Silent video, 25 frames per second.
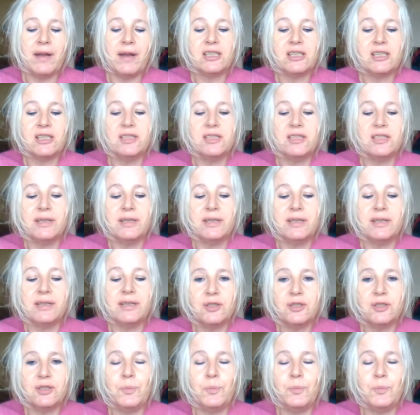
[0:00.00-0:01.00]
She's written
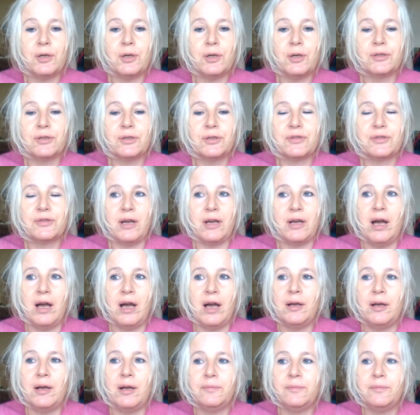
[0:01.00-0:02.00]
2 books,
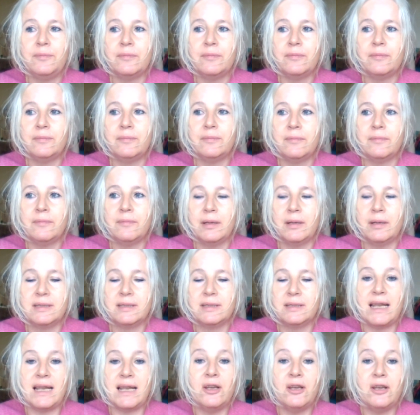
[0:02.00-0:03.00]

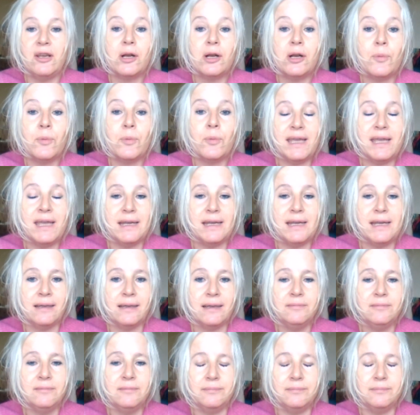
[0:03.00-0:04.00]
Cellular
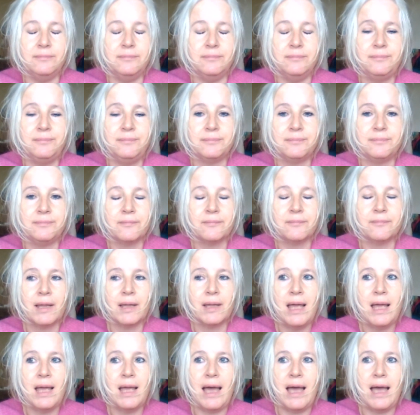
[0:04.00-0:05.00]
Awakening,
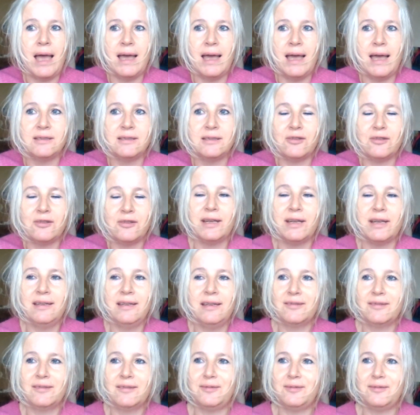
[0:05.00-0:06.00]
and sorry,
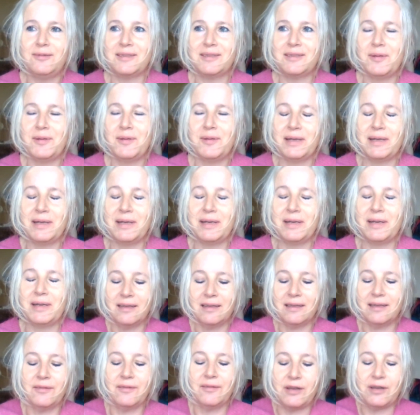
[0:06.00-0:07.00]
I've got something in my
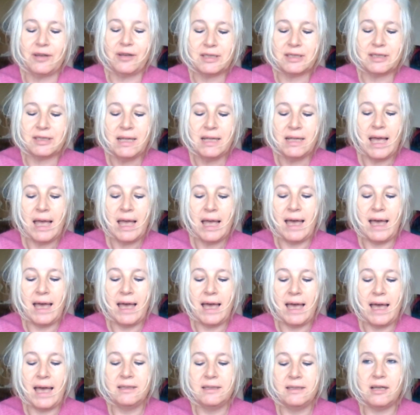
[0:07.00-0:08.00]
throat,
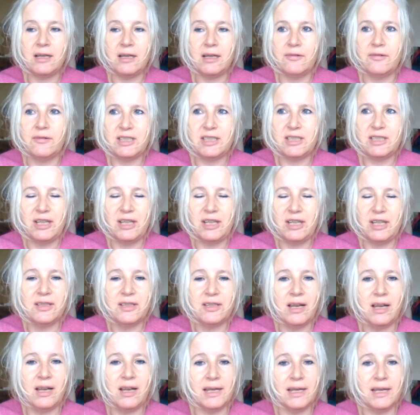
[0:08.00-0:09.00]
and Our Return to the
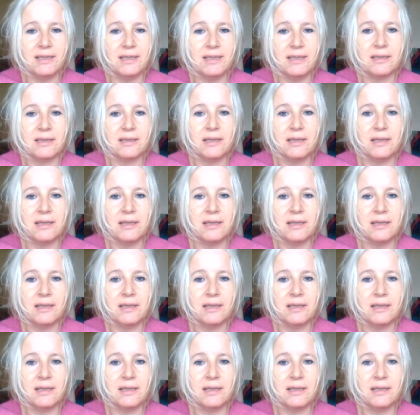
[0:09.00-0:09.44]
Light.